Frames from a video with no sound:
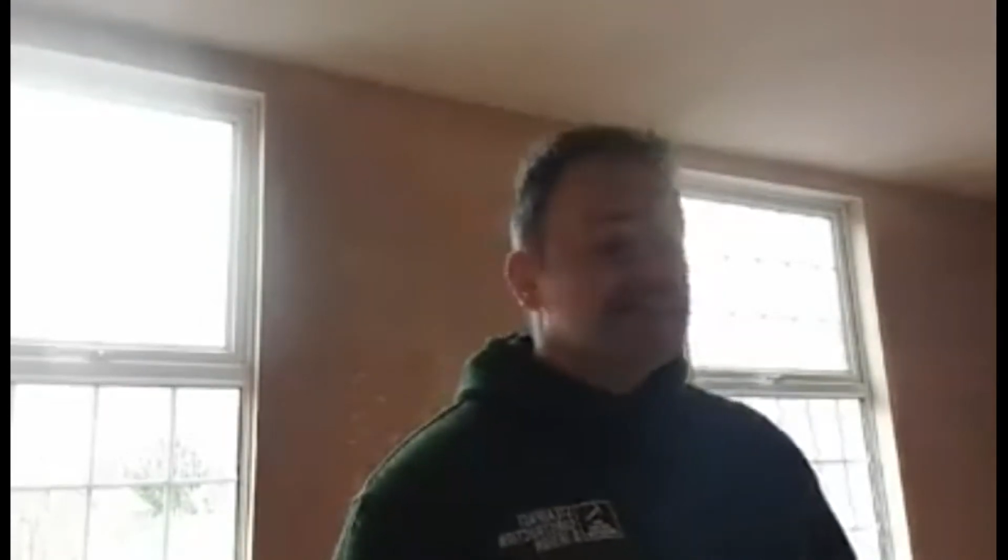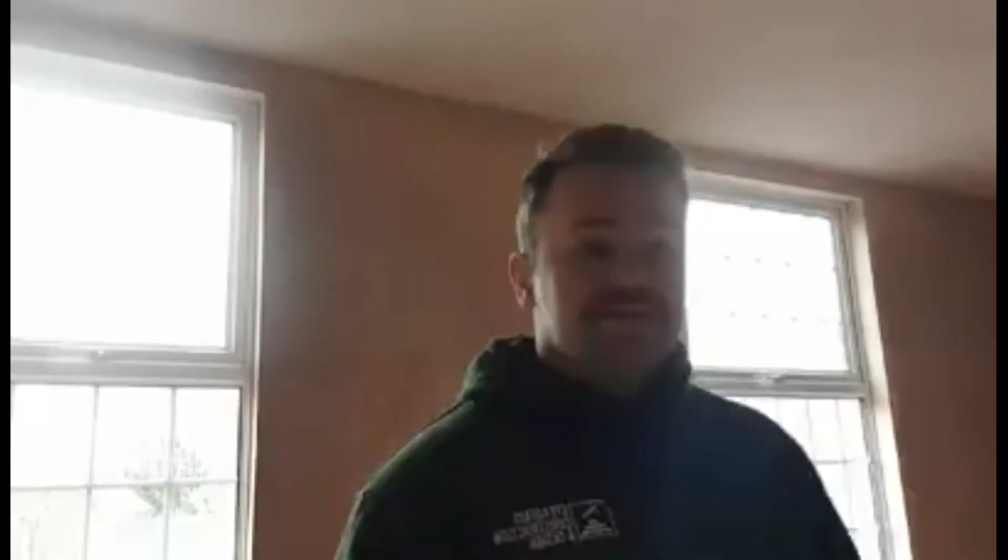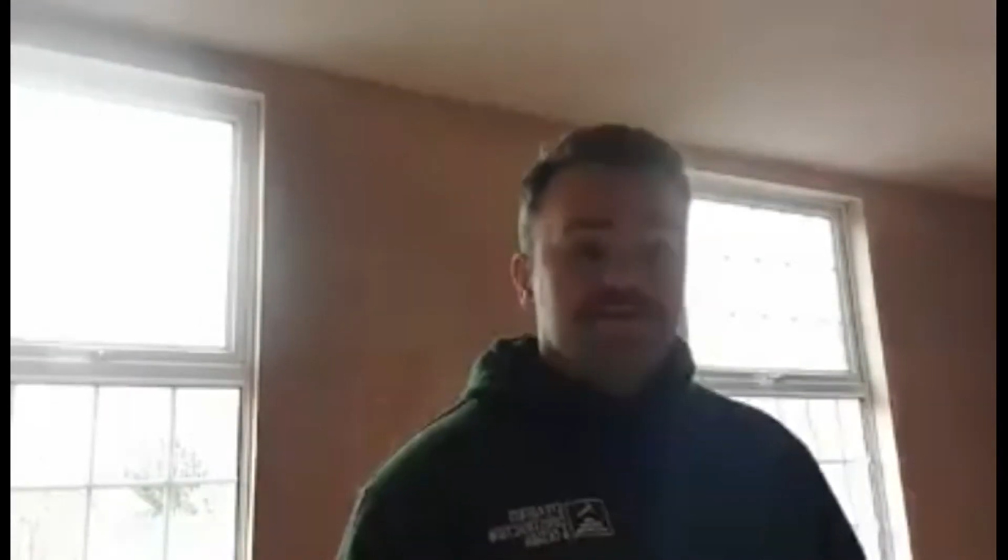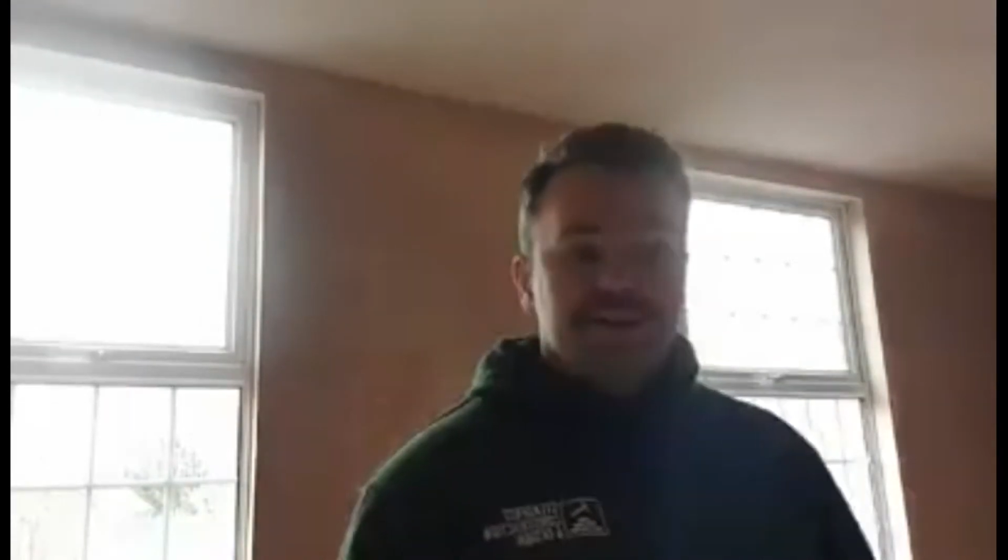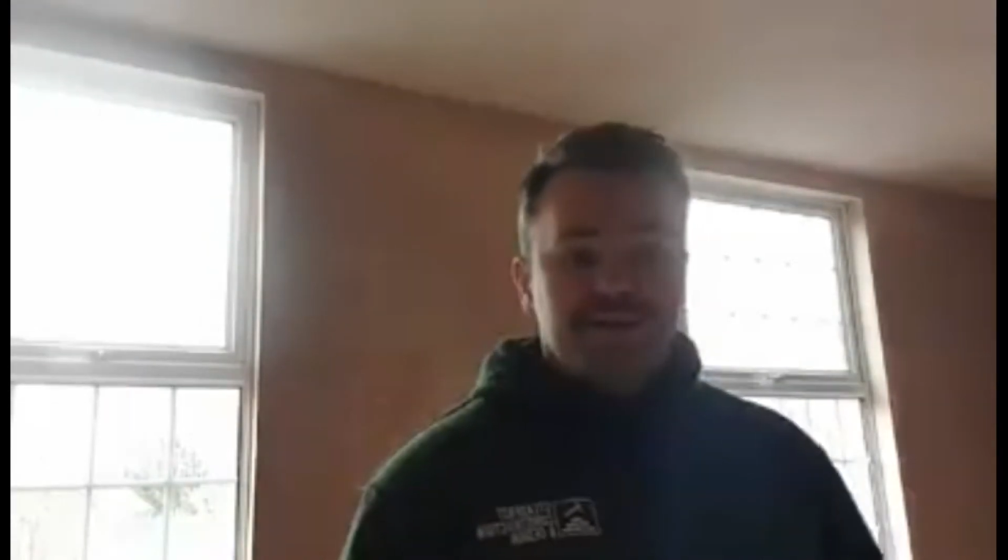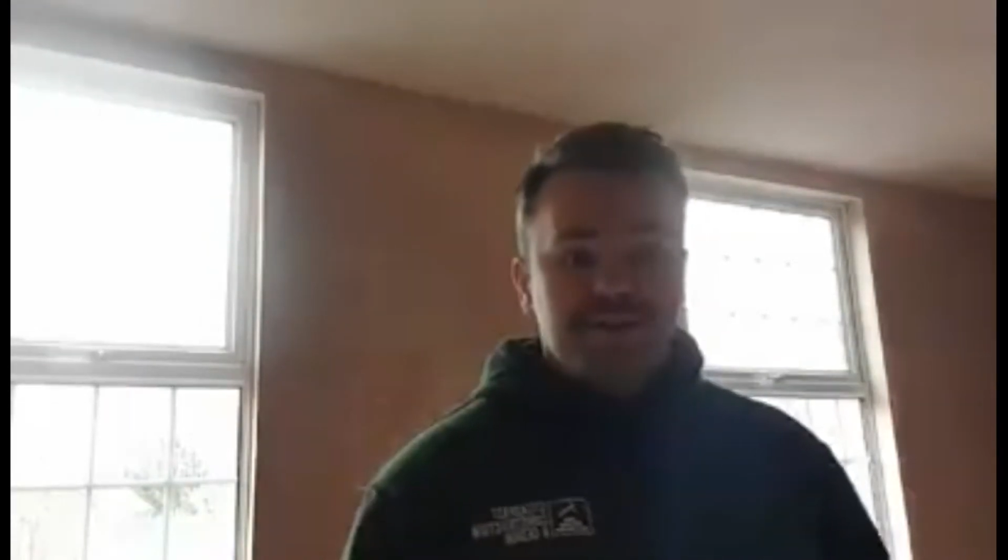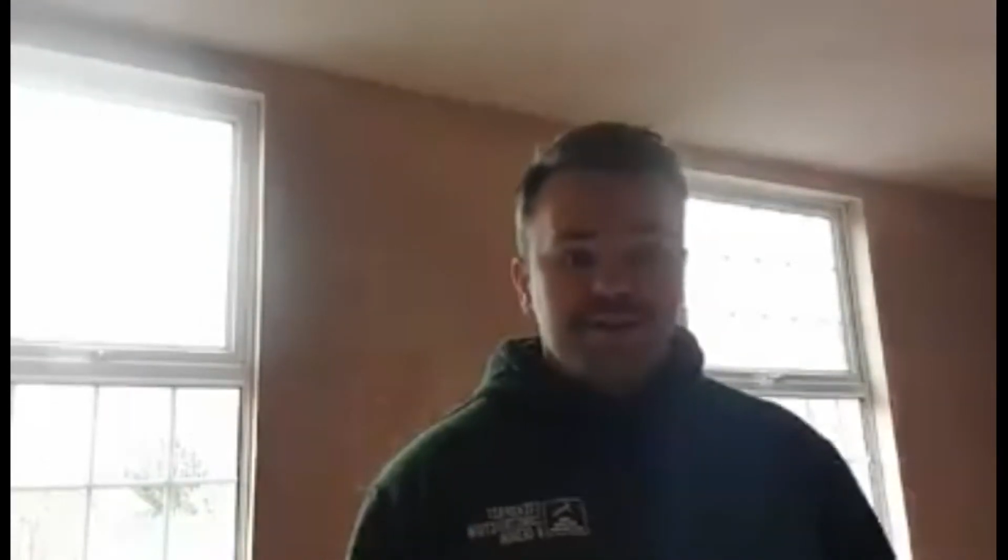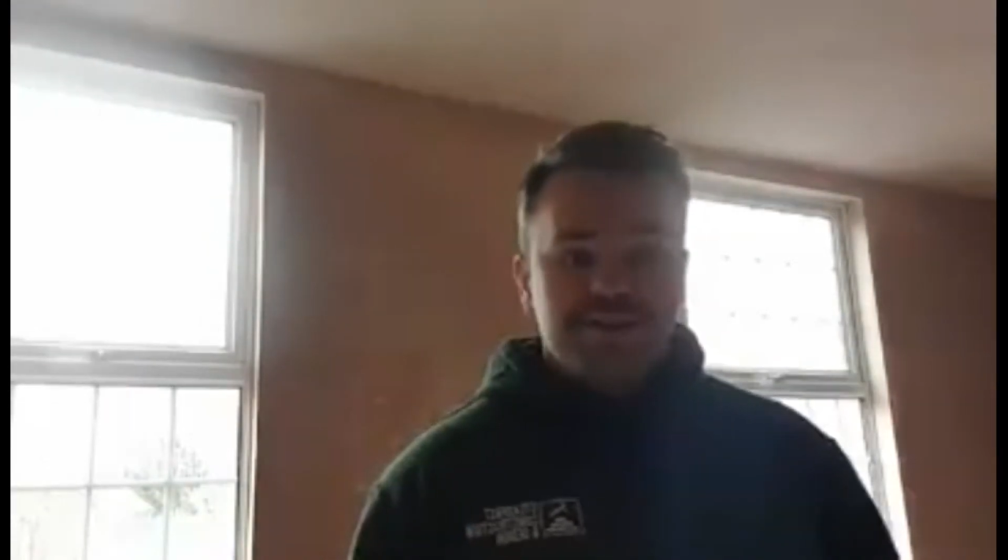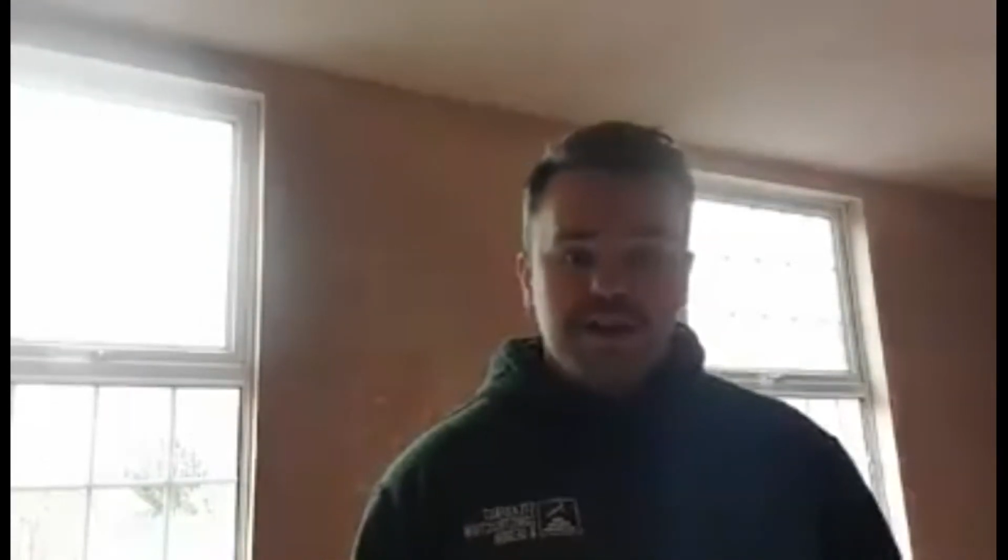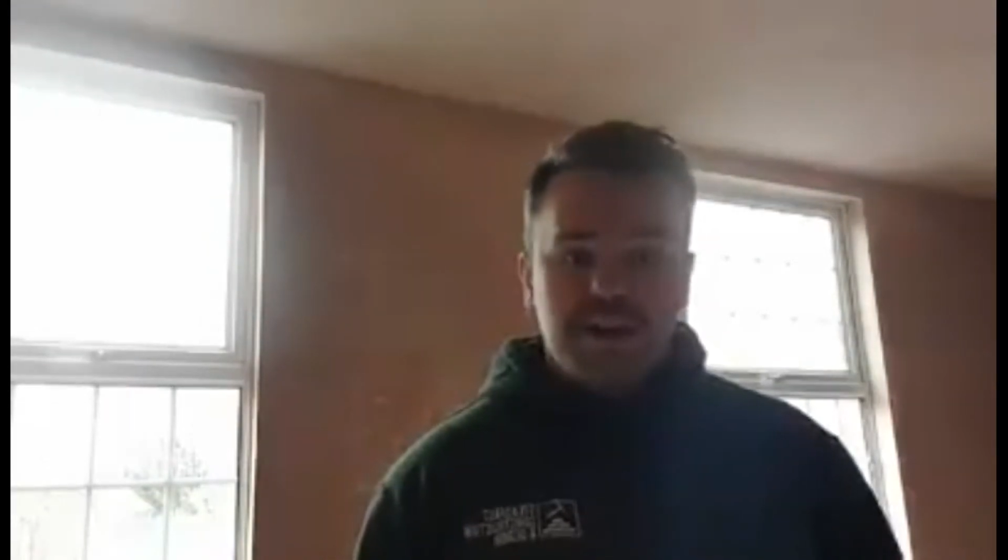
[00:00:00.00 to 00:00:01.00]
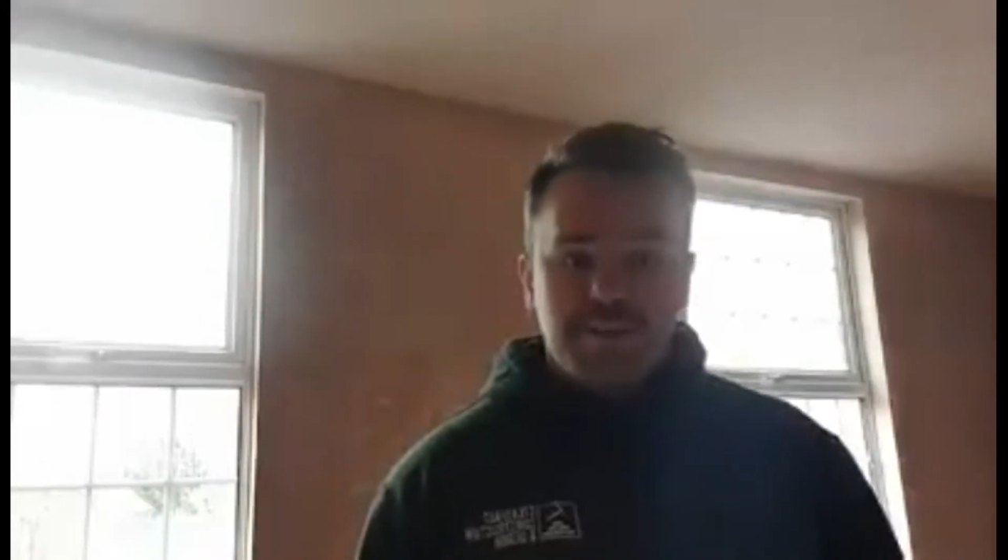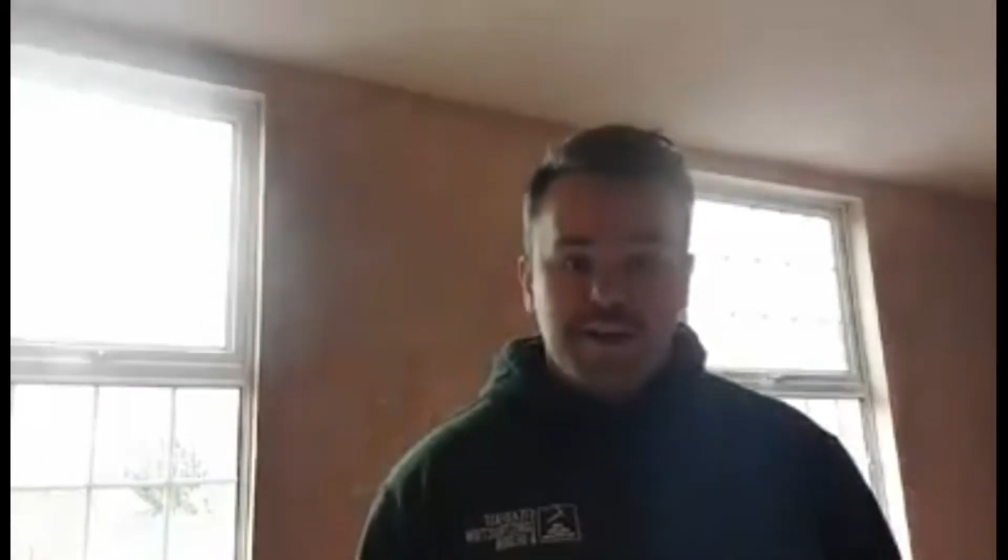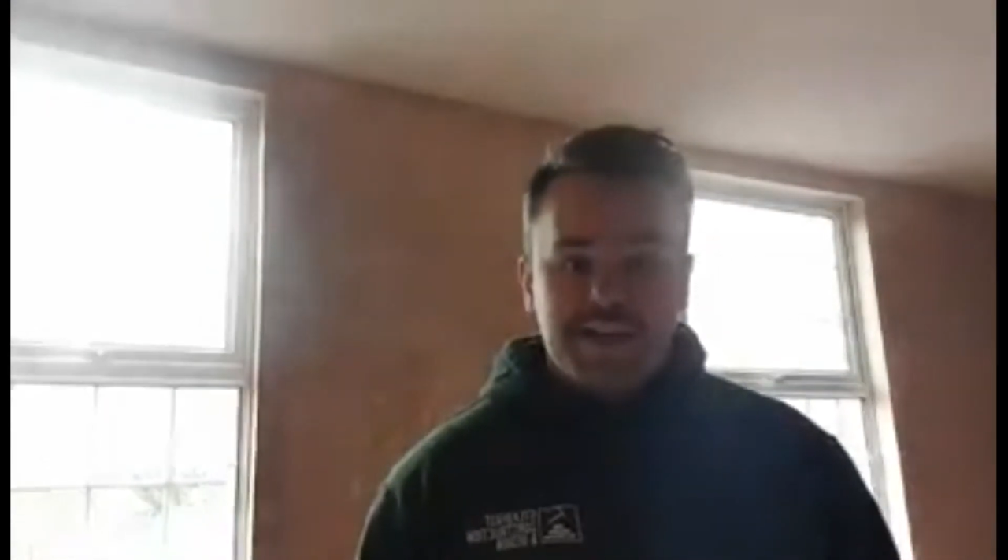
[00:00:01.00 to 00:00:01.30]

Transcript: this will be the first time